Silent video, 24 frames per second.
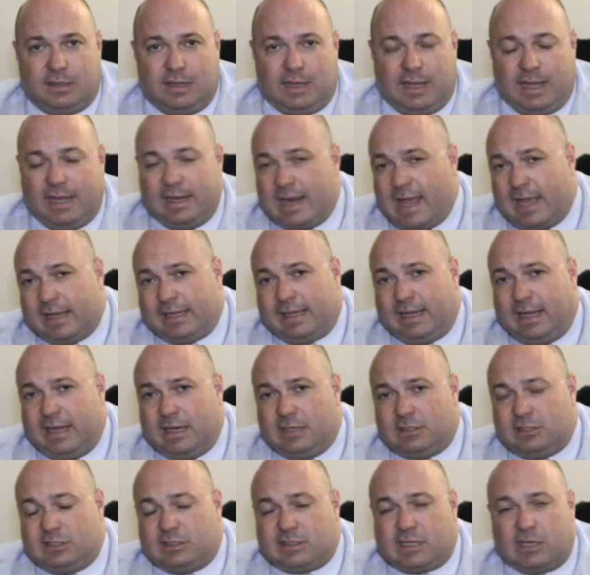And that
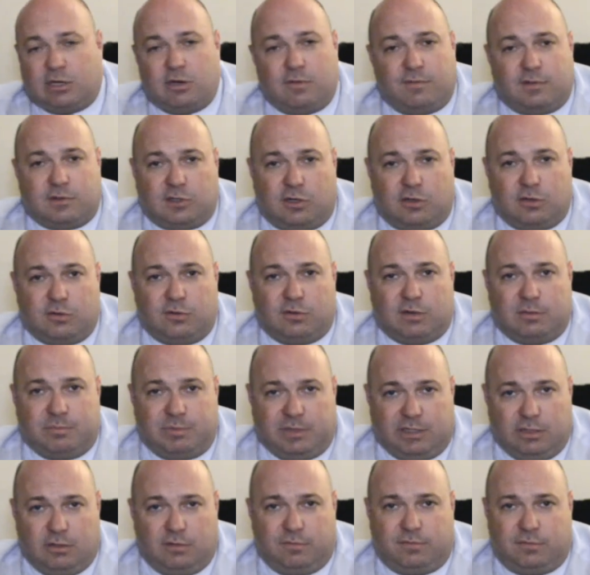case just got overturned on
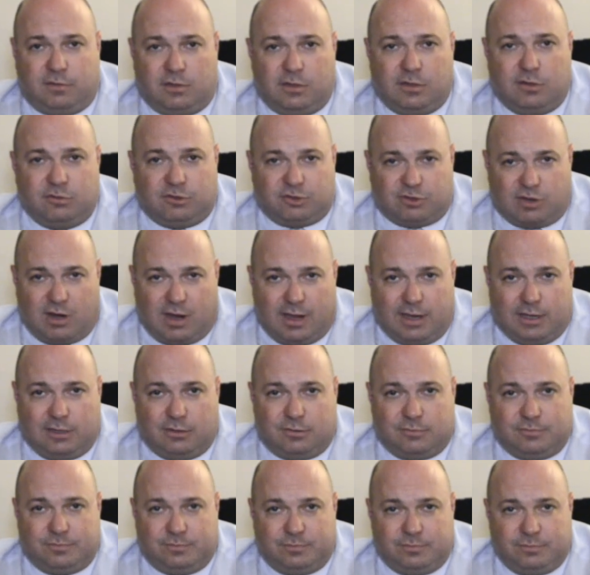appeal for a new
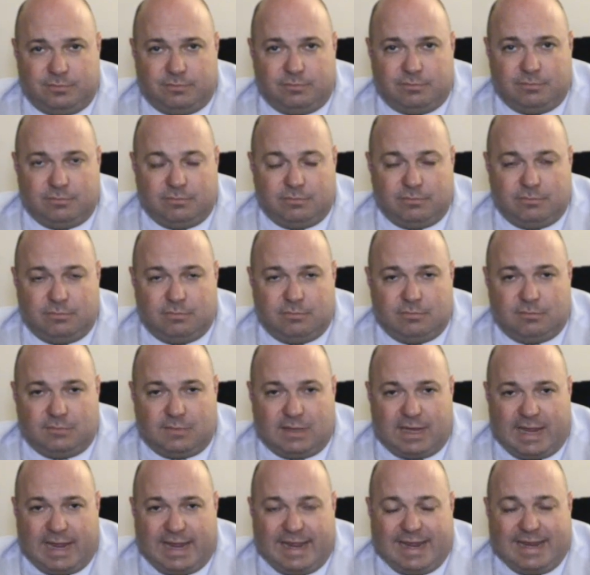trial.
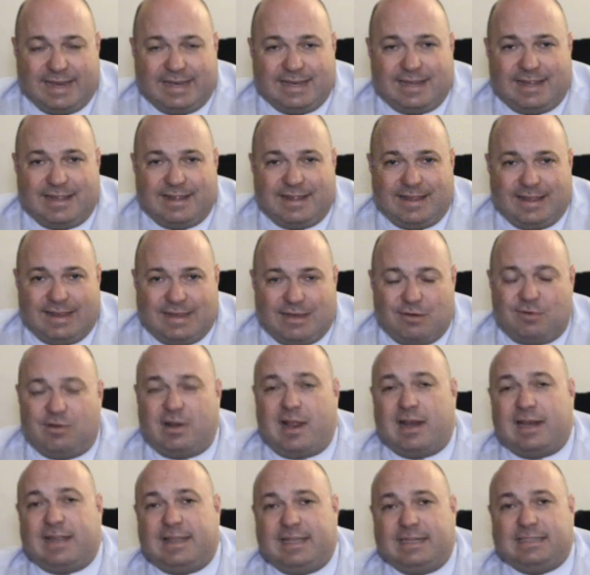And there were a
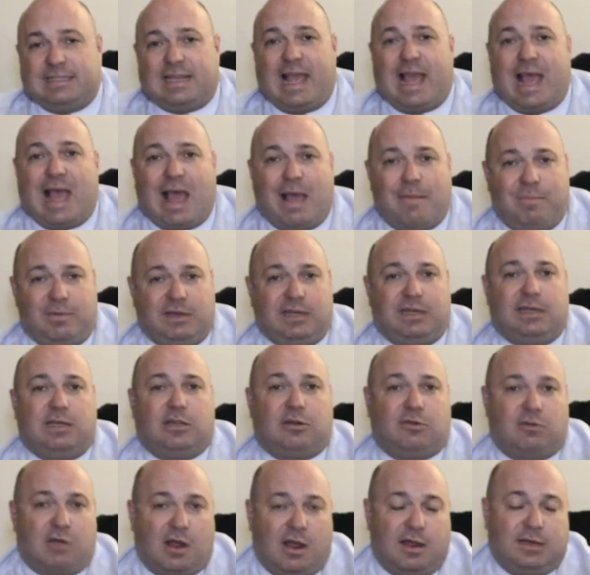lot of things that happened in the
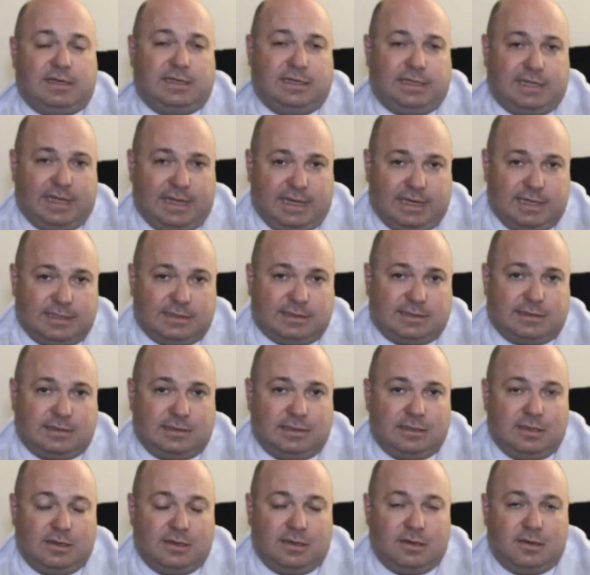Grondin case
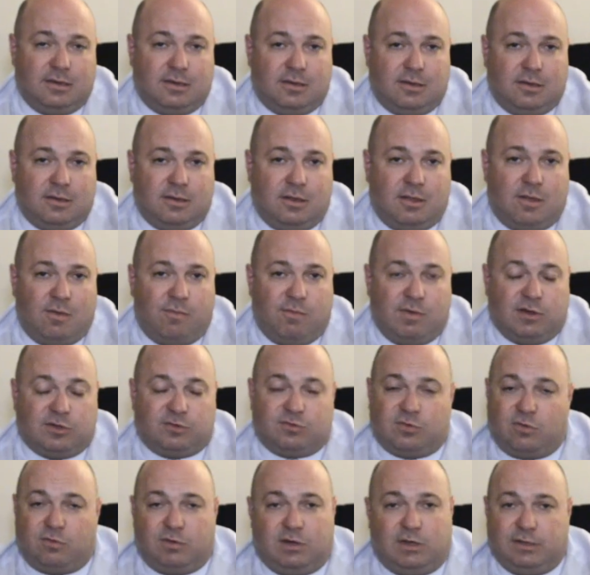which
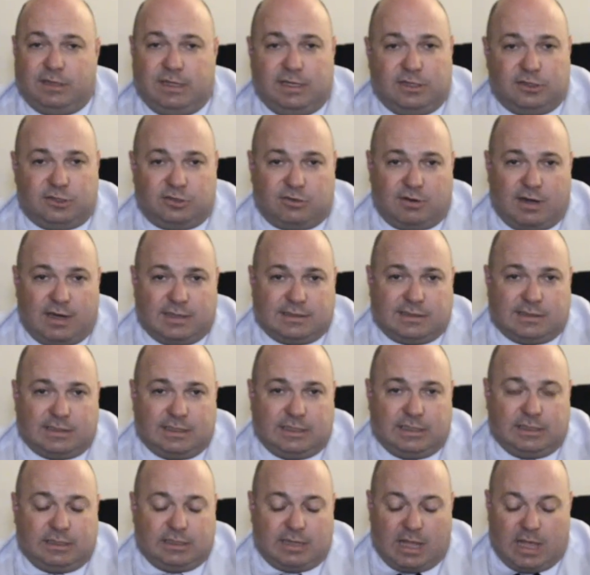were really
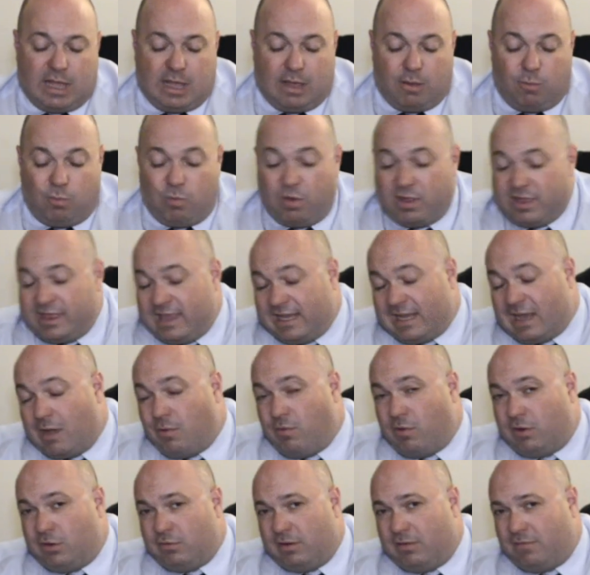interesting. One thing I
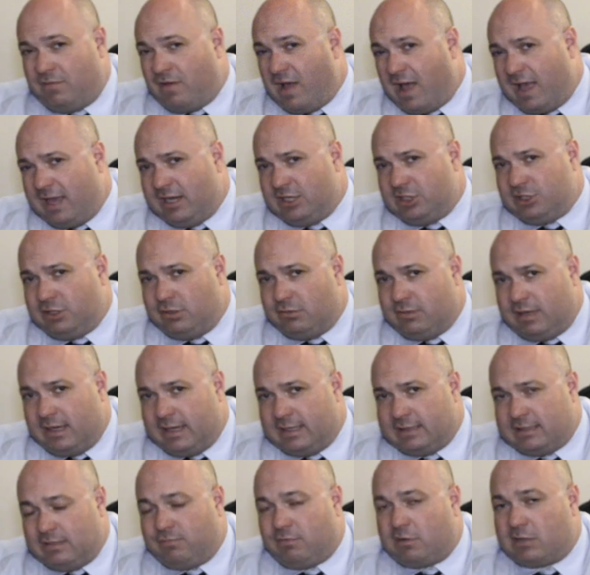want to advise you
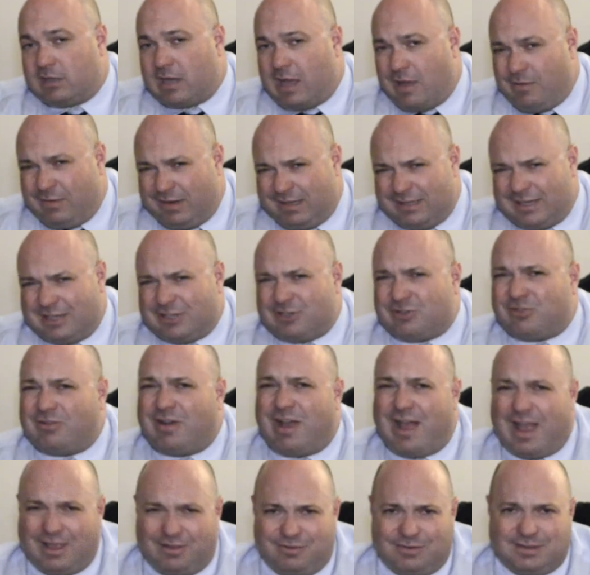is if we're going to
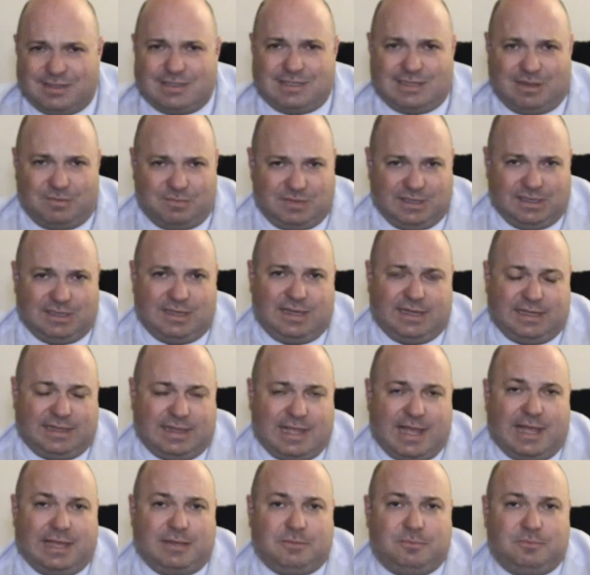trial on something like
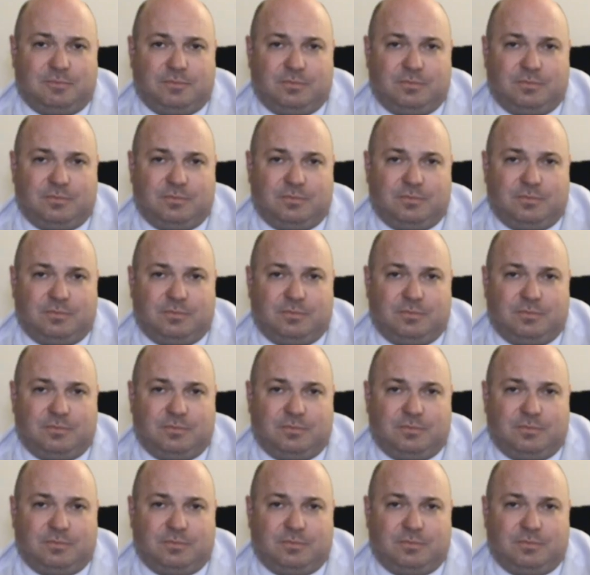that,